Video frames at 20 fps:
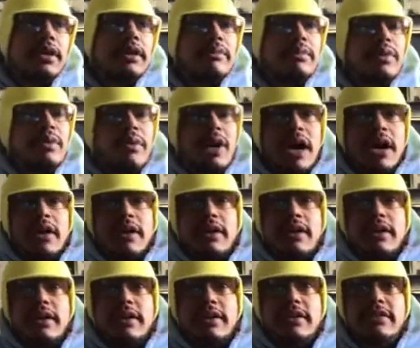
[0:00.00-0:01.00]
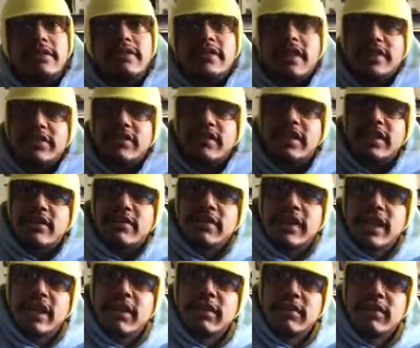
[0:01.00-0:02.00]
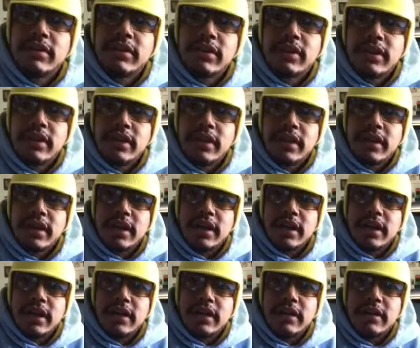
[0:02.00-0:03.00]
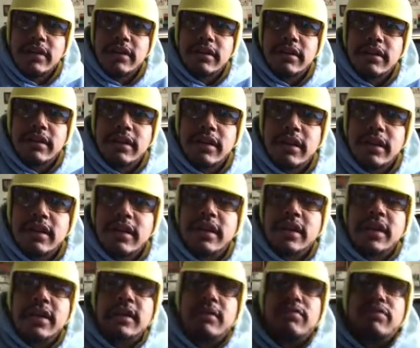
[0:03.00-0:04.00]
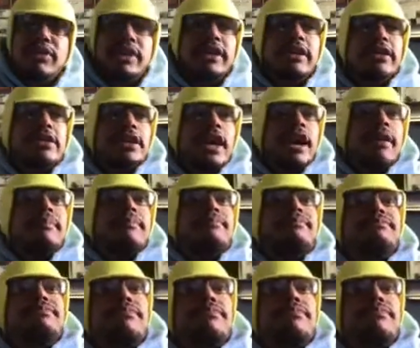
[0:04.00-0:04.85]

It's been a while since I've seen the video, and I think I did a pretty good job.